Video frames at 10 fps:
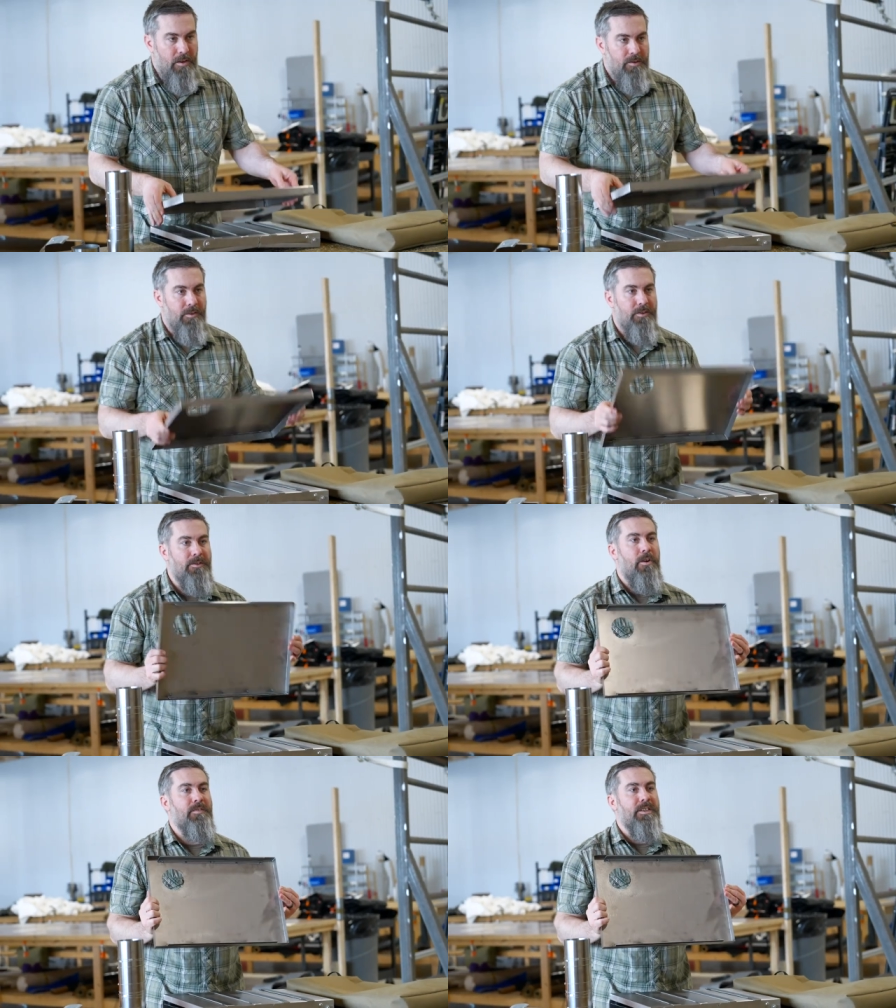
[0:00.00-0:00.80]
So the
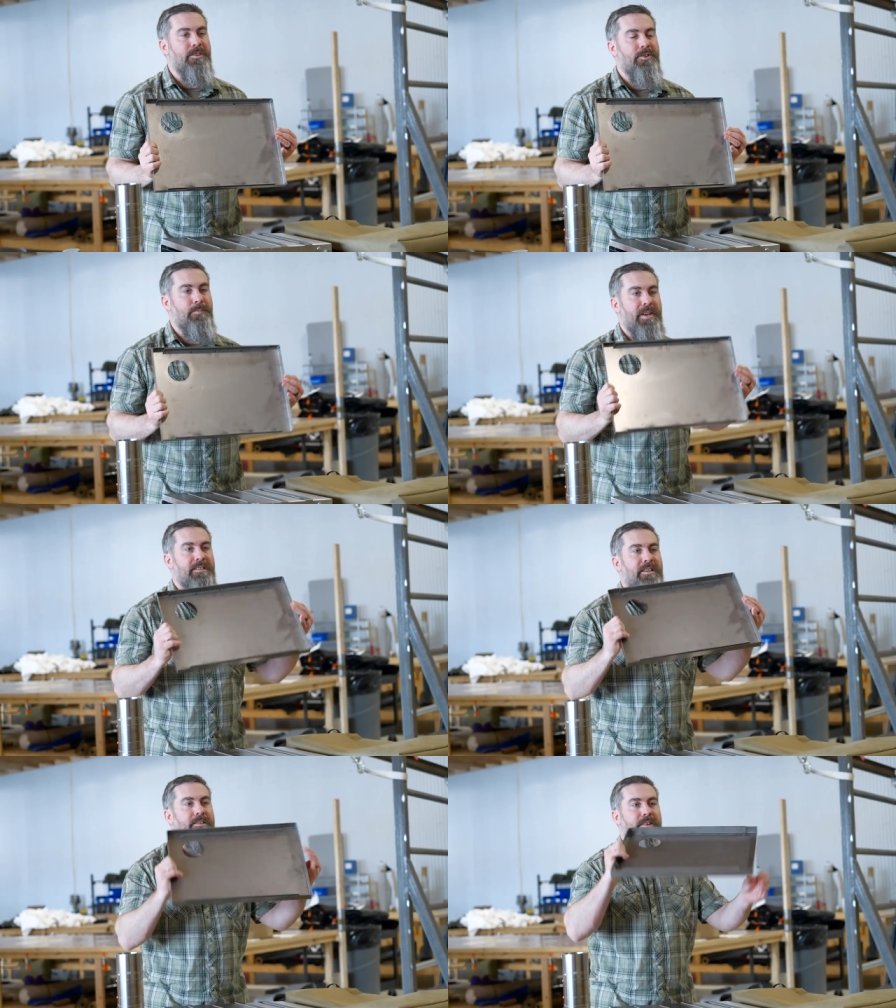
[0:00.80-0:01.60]
stove is in two
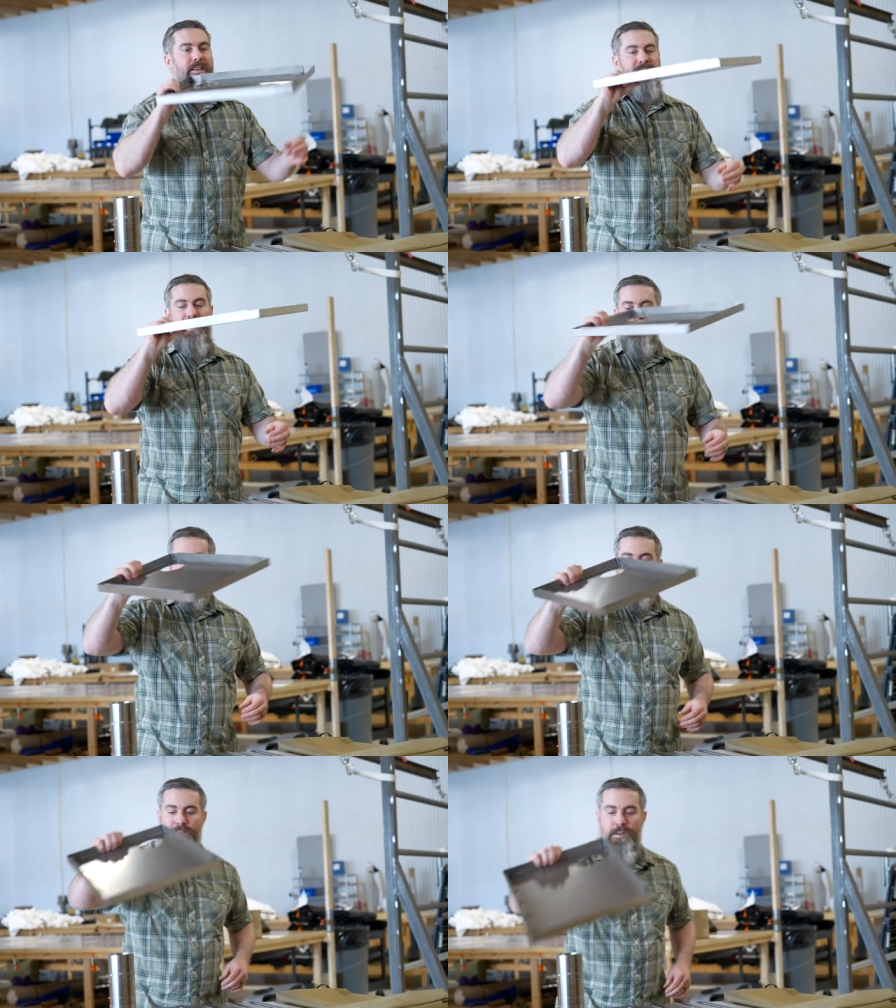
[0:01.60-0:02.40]
pieces. You can set
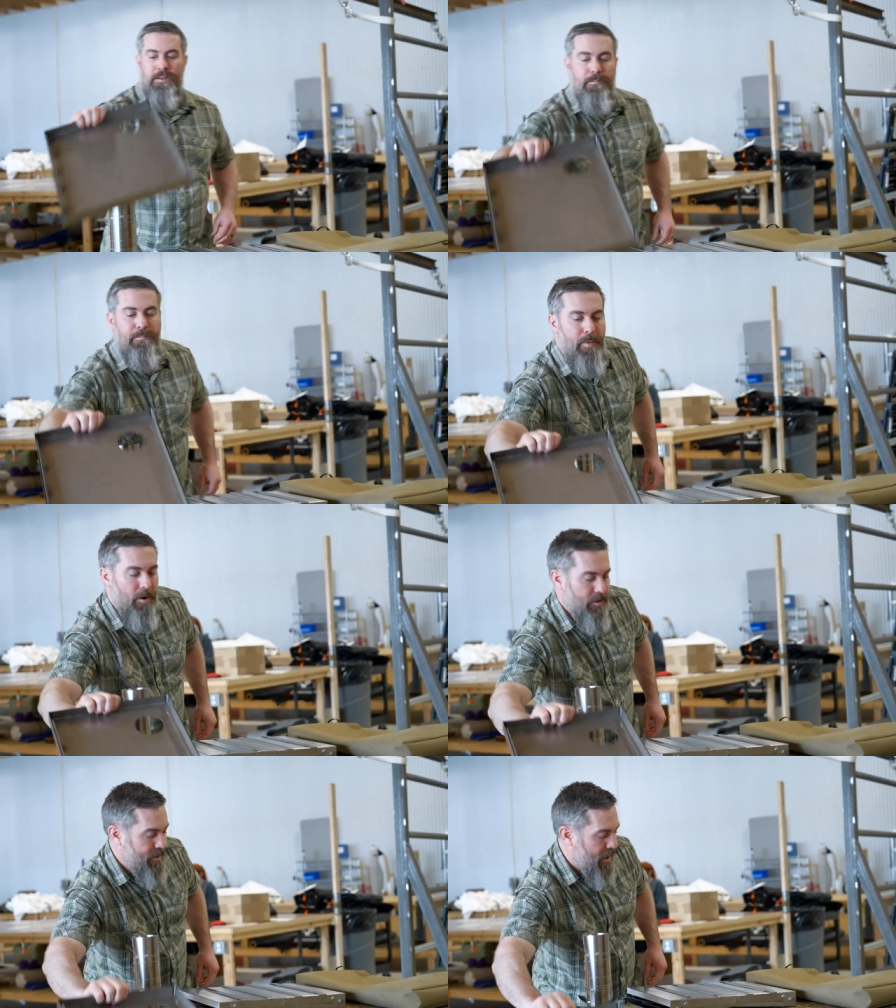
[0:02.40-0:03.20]
this
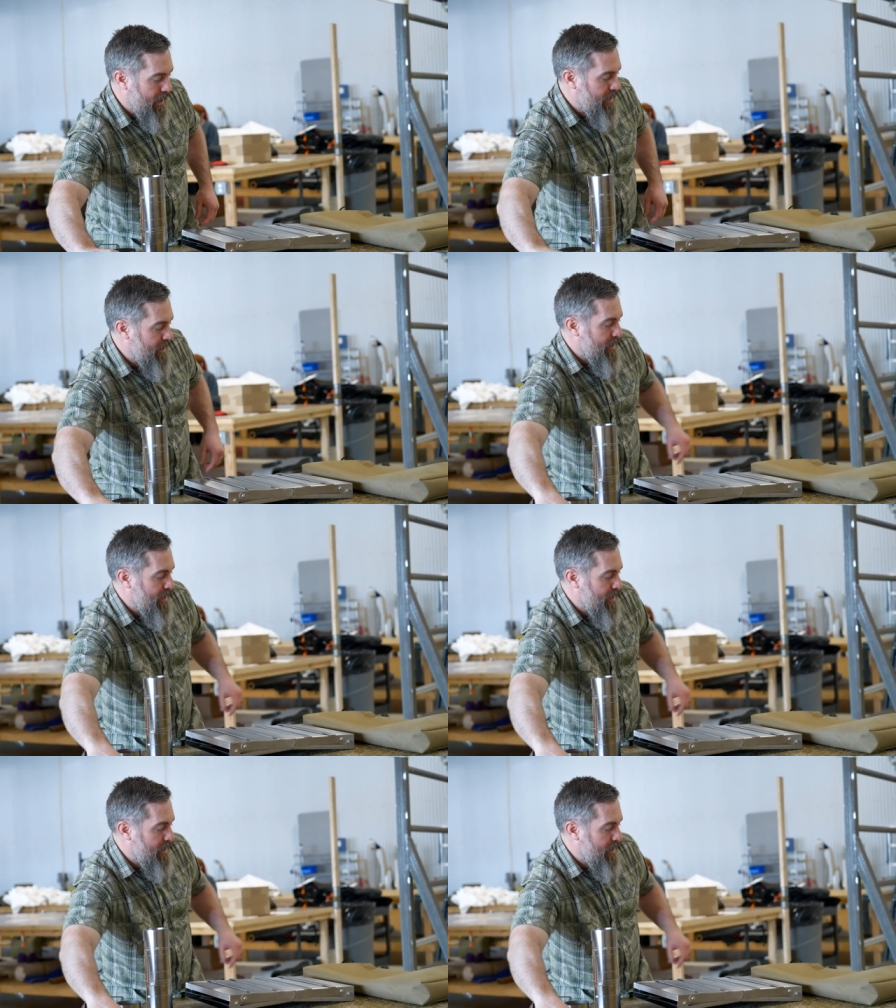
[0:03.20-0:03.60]
part aside.